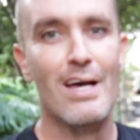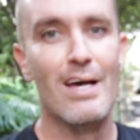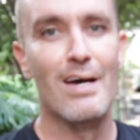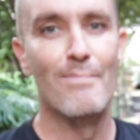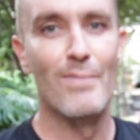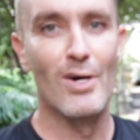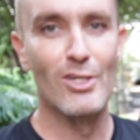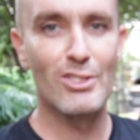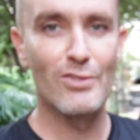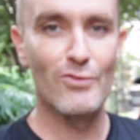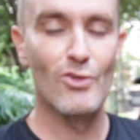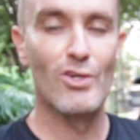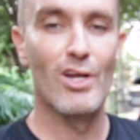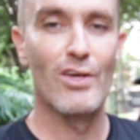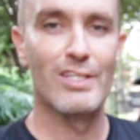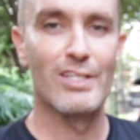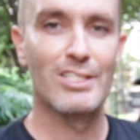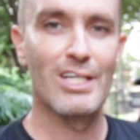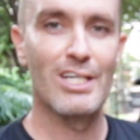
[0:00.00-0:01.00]
Most of you know
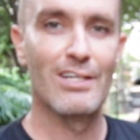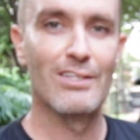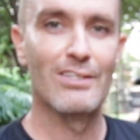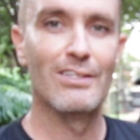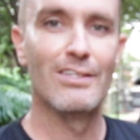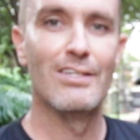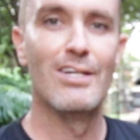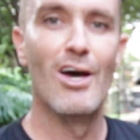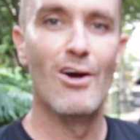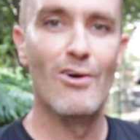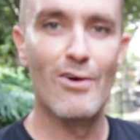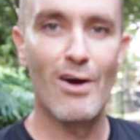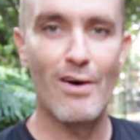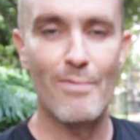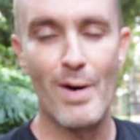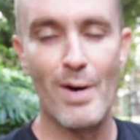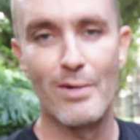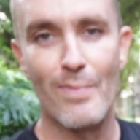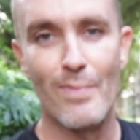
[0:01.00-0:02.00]
this channel know
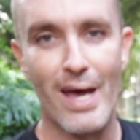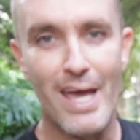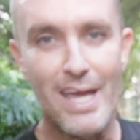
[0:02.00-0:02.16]
about my